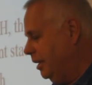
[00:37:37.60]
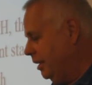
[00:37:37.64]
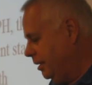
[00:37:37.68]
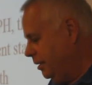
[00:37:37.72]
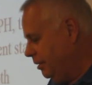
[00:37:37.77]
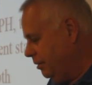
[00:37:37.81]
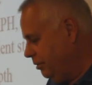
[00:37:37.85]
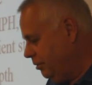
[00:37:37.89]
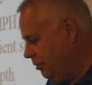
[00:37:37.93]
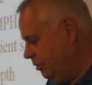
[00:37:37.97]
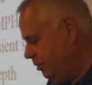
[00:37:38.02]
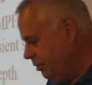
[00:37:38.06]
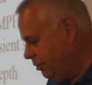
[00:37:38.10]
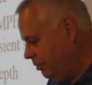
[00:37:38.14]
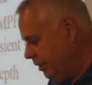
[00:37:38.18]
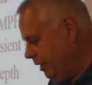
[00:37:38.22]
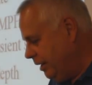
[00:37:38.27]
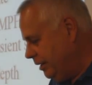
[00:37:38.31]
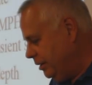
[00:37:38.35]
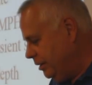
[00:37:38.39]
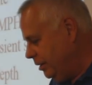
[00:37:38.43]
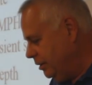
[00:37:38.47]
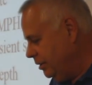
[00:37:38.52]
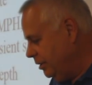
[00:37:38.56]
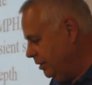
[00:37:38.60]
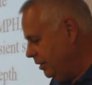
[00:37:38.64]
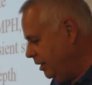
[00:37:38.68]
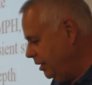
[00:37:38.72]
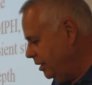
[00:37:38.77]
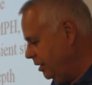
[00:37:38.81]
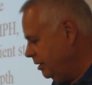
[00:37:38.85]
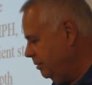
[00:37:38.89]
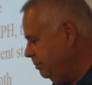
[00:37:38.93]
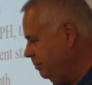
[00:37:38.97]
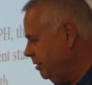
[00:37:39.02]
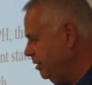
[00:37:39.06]
that, the transient
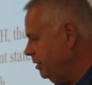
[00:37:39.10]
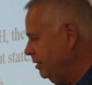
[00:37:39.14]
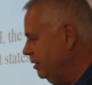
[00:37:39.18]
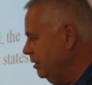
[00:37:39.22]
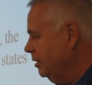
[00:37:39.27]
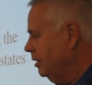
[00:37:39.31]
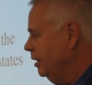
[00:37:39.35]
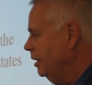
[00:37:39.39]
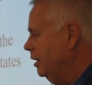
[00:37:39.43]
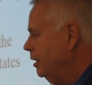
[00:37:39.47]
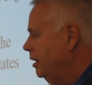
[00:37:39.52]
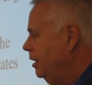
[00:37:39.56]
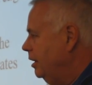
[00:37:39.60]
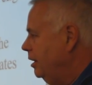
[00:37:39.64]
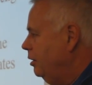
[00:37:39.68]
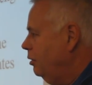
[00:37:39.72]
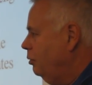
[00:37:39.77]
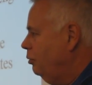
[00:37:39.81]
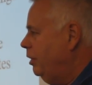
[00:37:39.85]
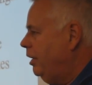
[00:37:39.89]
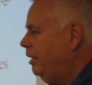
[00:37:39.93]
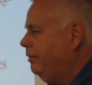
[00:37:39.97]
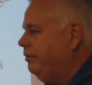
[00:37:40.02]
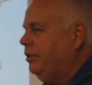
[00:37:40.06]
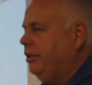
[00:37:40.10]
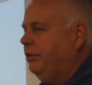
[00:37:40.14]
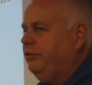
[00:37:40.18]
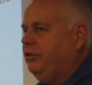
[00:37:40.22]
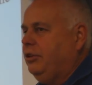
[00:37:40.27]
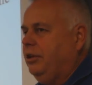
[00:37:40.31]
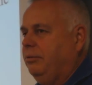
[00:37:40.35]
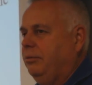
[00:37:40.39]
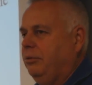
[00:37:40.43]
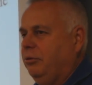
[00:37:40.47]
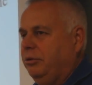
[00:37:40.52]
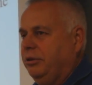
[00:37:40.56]
states, but we have enough
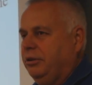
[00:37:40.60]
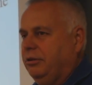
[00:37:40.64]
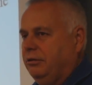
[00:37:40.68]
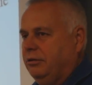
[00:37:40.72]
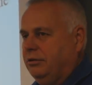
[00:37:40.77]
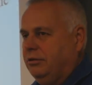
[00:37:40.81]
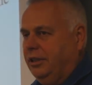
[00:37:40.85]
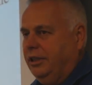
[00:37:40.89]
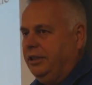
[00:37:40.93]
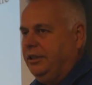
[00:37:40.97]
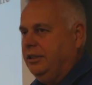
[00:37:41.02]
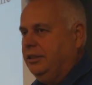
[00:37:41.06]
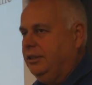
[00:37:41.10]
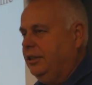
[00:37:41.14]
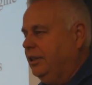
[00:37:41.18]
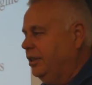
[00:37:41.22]
trouble with steady